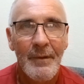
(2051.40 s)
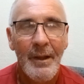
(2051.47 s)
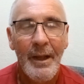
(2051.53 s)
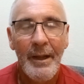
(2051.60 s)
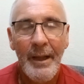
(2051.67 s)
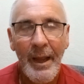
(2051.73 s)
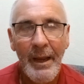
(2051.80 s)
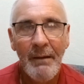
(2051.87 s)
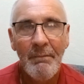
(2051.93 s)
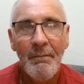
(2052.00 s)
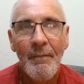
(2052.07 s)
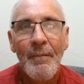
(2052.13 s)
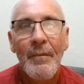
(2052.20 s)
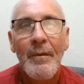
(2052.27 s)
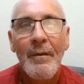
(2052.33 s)
Again,
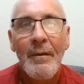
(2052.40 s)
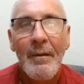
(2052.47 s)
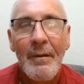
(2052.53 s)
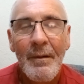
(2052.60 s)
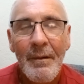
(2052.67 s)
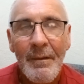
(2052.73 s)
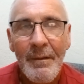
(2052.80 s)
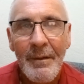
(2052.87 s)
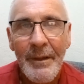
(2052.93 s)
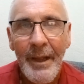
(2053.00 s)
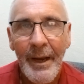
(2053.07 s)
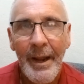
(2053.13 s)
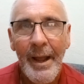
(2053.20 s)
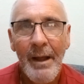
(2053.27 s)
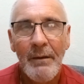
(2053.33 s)
get
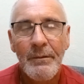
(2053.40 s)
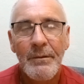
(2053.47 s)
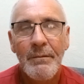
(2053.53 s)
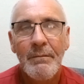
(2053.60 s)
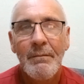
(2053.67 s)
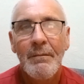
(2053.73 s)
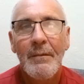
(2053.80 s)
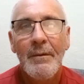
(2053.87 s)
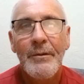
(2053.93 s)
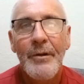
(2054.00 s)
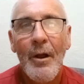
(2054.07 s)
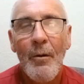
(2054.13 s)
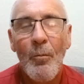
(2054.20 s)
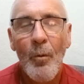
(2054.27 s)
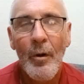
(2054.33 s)
out.
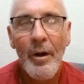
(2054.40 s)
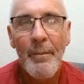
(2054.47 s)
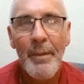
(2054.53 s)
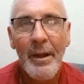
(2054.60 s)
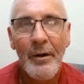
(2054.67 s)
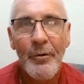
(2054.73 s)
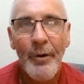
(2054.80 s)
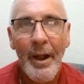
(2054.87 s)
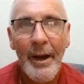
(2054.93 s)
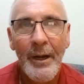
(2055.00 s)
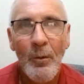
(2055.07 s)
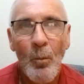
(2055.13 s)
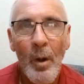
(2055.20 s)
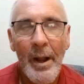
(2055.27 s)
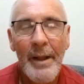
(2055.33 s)
Don't worry about
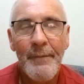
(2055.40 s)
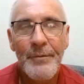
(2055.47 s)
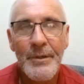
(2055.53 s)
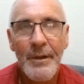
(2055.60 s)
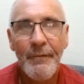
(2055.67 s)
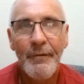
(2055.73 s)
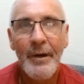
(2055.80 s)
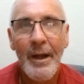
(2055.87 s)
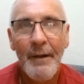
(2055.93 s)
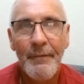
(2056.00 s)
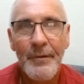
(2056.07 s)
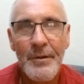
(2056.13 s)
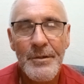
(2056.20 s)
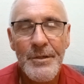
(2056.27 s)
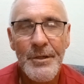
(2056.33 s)
creating waves even after
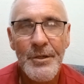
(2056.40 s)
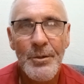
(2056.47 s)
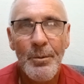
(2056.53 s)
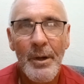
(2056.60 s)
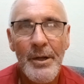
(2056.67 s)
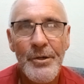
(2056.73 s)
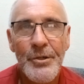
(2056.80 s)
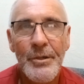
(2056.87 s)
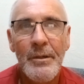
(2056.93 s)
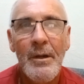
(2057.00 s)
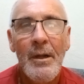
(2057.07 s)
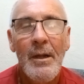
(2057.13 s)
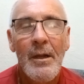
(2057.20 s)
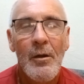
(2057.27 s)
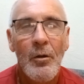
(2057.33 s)
the situation.
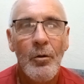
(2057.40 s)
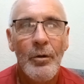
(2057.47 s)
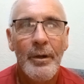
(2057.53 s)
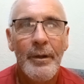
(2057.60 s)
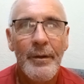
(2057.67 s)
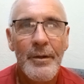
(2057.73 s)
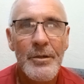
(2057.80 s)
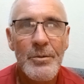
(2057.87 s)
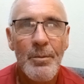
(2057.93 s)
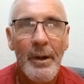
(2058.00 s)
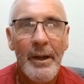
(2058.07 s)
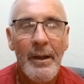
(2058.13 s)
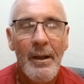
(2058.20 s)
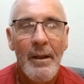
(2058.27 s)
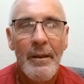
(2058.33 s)
Look at it this way.
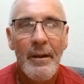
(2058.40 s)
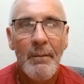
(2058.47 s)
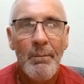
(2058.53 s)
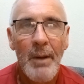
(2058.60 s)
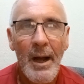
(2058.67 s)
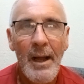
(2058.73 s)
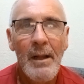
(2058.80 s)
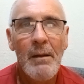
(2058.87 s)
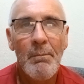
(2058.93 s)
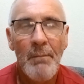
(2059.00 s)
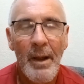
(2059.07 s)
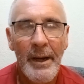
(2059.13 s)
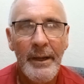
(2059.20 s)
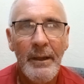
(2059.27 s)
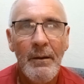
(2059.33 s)
The bail
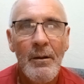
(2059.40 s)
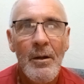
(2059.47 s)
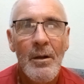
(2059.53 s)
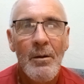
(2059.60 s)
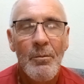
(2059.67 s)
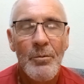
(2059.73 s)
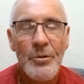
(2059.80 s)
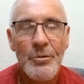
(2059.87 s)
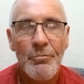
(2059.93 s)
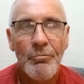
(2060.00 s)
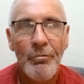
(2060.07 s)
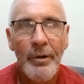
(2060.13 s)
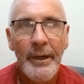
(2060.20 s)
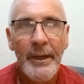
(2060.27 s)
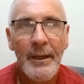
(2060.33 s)
money was
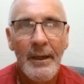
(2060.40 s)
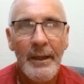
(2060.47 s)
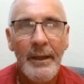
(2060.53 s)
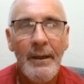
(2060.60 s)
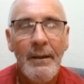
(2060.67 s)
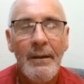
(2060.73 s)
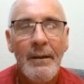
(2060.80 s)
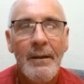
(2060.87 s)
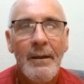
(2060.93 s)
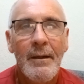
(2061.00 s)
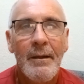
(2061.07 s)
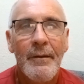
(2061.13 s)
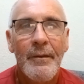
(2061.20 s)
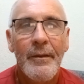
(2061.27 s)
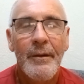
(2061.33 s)
really
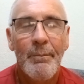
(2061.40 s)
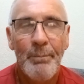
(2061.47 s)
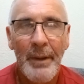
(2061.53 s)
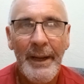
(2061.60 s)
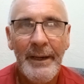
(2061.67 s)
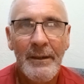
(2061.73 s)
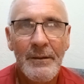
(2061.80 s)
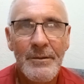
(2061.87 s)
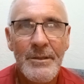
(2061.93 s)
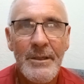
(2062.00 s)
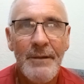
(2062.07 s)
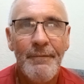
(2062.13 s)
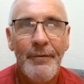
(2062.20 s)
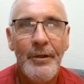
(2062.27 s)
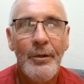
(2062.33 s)
the penalty
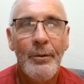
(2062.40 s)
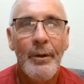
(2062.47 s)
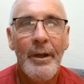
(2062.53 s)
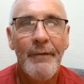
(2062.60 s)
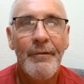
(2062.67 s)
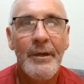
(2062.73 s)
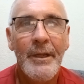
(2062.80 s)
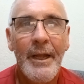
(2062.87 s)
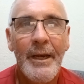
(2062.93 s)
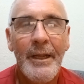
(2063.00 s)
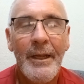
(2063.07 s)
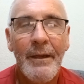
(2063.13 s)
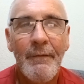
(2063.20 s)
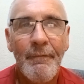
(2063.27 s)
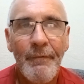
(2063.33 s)
for you even getting
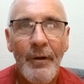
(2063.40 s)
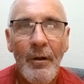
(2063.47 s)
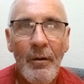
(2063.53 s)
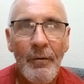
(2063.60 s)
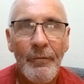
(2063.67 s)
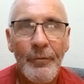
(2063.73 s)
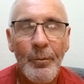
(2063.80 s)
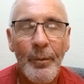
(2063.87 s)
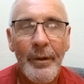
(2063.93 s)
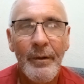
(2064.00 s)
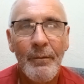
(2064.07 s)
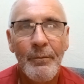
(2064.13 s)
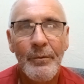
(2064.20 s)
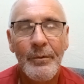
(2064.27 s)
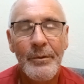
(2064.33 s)
involved, whether it
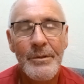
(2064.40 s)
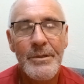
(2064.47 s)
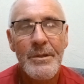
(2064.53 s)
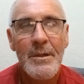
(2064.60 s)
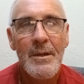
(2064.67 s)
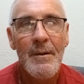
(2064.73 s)
was